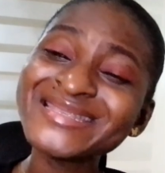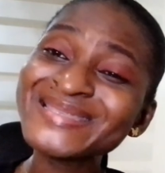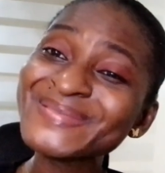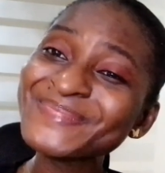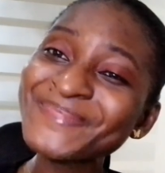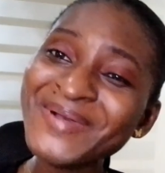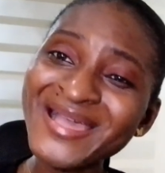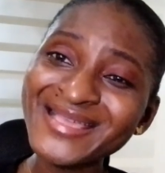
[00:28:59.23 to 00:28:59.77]

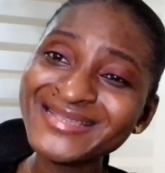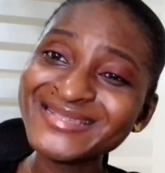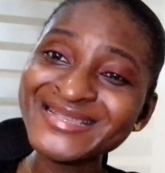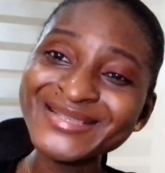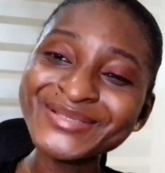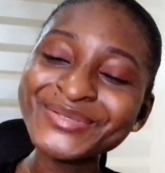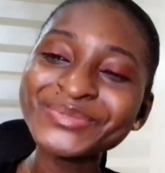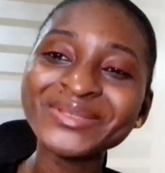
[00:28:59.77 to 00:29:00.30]

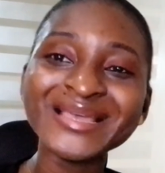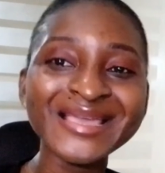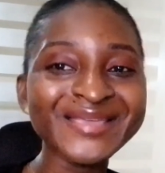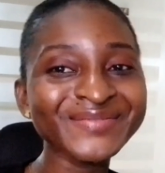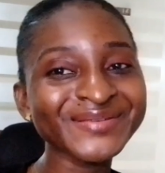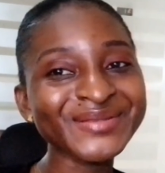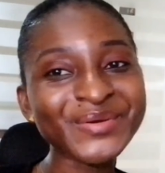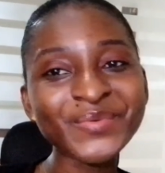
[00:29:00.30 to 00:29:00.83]
spices your
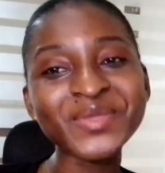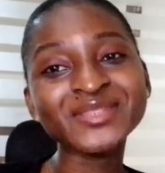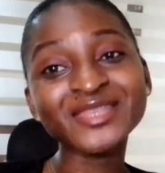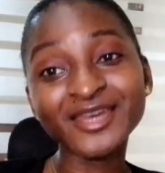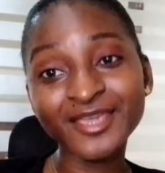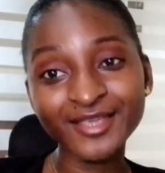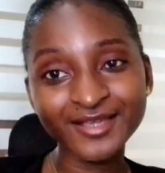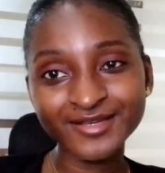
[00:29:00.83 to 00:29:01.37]
life in a way
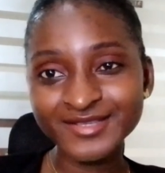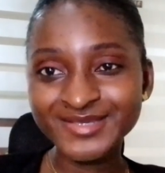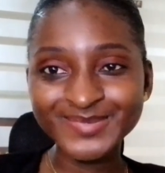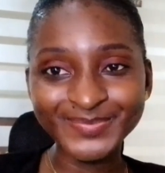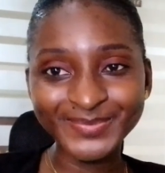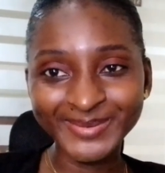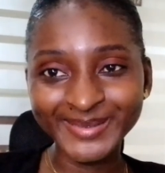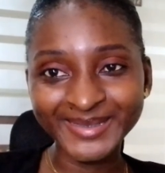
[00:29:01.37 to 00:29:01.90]
that I can
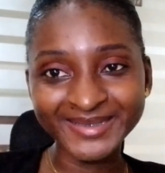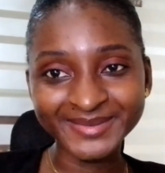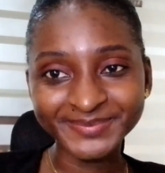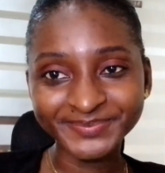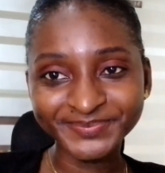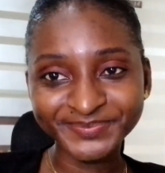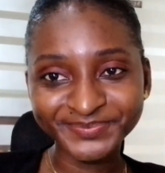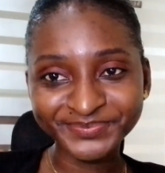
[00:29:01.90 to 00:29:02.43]
explain.
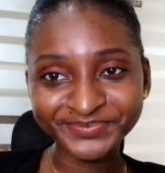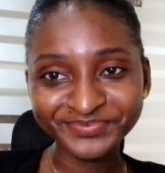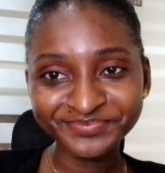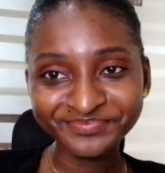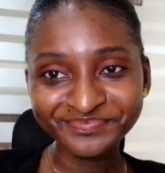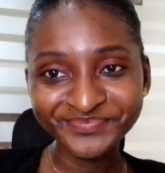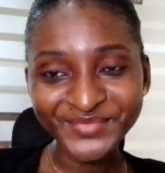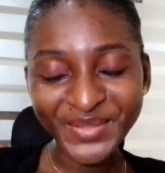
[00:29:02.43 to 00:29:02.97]

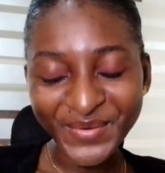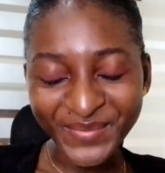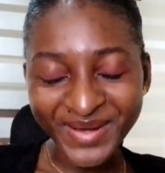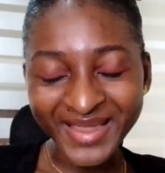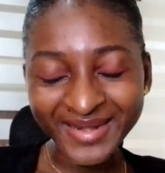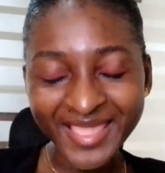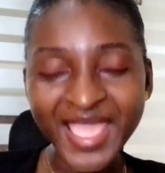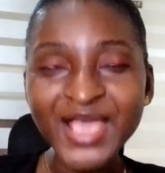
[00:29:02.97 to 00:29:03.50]

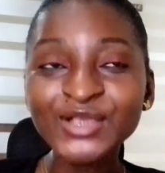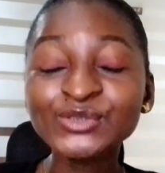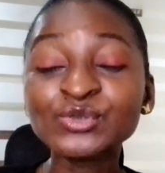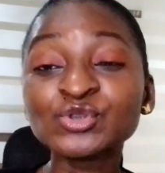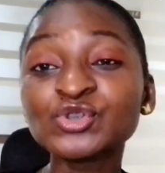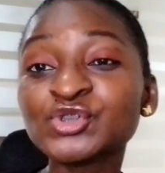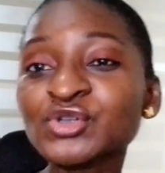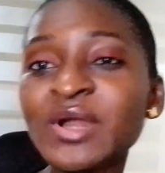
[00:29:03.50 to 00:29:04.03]
Right,
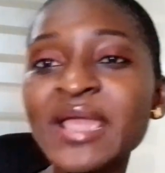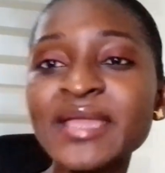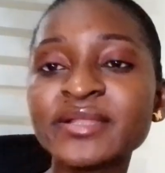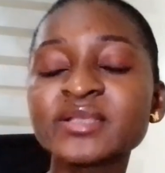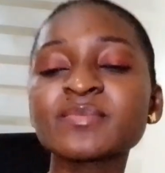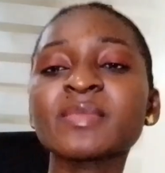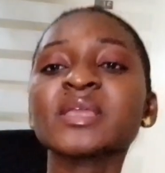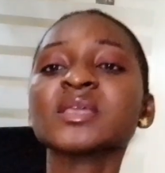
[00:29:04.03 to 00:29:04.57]
so try
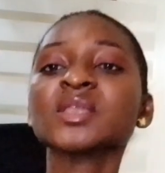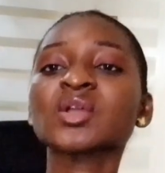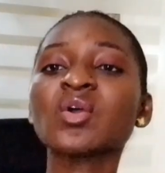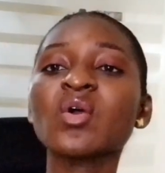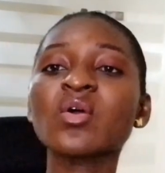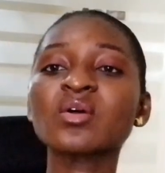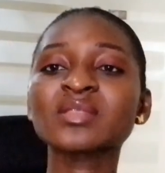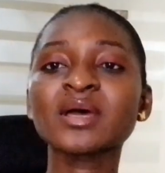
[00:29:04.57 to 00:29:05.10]
it. Make it a
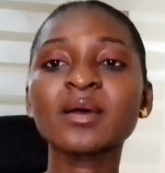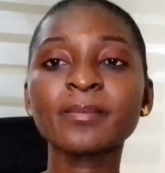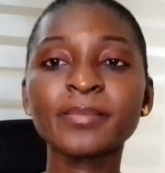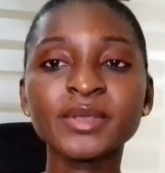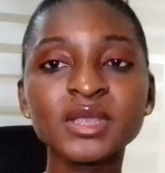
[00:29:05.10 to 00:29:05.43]
call that